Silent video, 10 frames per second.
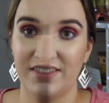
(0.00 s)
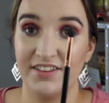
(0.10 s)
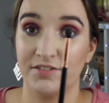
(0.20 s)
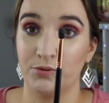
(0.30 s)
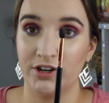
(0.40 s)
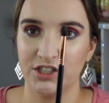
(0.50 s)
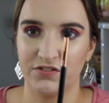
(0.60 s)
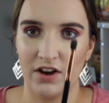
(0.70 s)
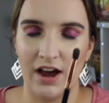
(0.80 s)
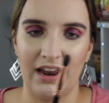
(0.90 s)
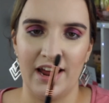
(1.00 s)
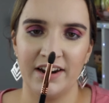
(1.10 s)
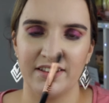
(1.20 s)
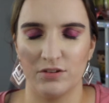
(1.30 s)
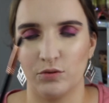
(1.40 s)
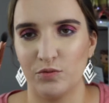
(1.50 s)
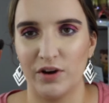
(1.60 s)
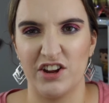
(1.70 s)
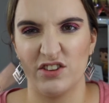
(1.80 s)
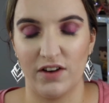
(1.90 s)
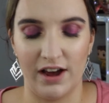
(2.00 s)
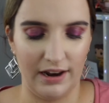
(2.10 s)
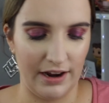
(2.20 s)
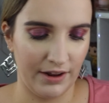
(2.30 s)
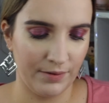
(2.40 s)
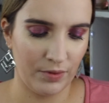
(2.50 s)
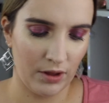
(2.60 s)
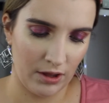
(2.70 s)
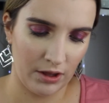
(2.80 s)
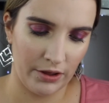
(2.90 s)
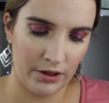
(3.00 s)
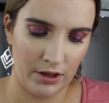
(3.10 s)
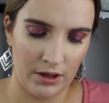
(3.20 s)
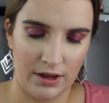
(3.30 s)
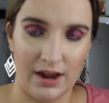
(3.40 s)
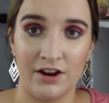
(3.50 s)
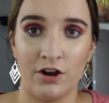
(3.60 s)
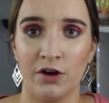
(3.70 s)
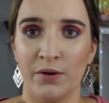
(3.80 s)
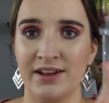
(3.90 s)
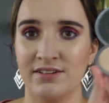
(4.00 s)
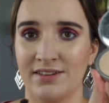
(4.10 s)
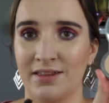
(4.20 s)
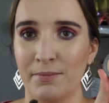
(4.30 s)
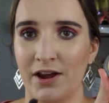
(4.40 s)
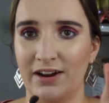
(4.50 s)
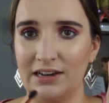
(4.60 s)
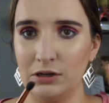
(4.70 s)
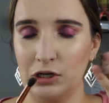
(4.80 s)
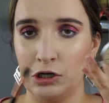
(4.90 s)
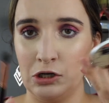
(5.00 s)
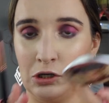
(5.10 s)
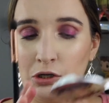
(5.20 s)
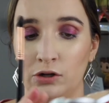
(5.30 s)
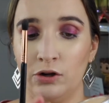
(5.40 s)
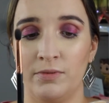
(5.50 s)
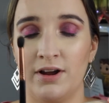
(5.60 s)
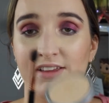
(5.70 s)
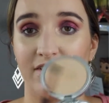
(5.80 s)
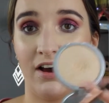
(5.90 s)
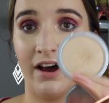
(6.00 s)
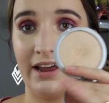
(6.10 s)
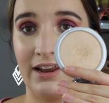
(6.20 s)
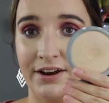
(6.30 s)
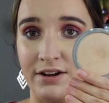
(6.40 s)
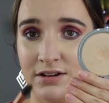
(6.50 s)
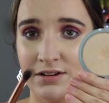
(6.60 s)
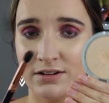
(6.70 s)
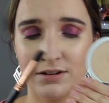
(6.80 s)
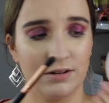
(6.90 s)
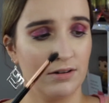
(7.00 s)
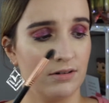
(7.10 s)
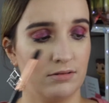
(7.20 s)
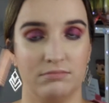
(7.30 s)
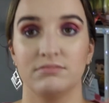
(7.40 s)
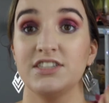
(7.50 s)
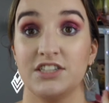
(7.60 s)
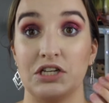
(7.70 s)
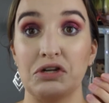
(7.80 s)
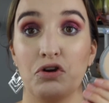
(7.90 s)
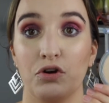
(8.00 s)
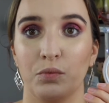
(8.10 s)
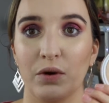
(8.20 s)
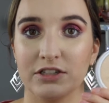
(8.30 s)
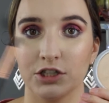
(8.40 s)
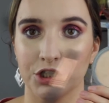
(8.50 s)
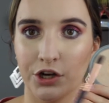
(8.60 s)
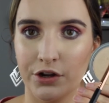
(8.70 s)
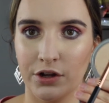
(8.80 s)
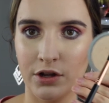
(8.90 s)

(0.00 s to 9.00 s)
this brush for highlighting, this was what I use for highlighting, and go into the Mary Luminizer highlighter, this is a good one to show.